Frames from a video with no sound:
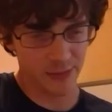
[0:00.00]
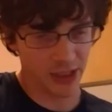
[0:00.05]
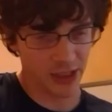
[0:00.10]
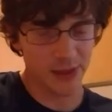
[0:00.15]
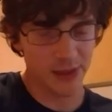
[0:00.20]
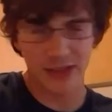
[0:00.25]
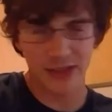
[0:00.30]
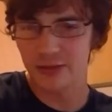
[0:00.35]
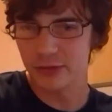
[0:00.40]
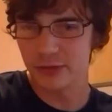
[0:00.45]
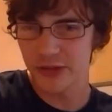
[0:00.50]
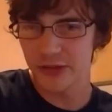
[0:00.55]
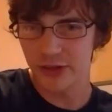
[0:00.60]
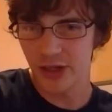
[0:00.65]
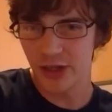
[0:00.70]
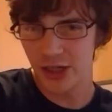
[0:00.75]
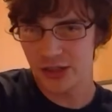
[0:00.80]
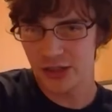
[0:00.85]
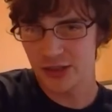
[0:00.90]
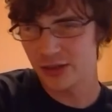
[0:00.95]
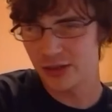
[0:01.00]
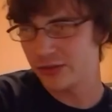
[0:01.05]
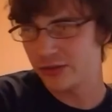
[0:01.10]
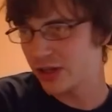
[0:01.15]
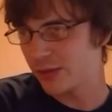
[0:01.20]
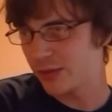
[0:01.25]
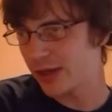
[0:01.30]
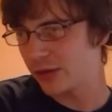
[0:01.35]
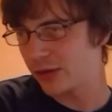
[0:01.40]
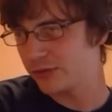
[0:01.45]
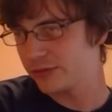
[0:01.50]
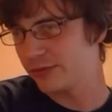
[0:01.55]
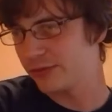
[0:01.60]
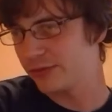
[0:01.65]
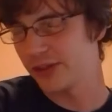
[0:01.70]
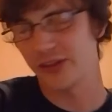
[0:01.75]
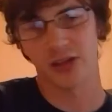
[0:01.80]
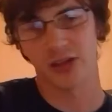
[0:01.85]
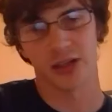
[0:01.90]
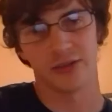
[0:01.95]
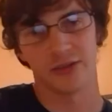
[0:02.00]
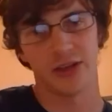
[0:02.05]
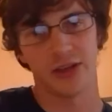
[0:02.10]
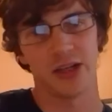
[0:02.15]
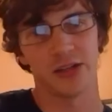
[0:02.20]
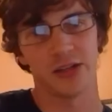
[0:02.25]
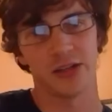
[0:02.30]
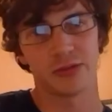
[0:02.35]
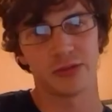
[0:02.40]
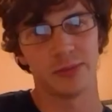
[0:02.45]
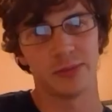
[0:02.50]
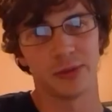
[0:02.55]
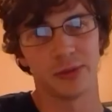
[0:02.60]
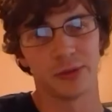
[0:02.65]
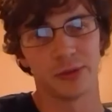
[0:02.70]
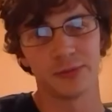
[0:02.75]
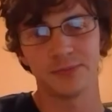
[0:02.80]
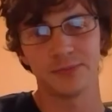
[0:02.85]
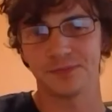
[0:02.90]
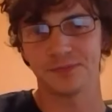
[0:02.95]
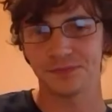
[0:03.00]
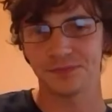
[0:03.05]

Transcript: bits of research that have come out from this kind of industry pool.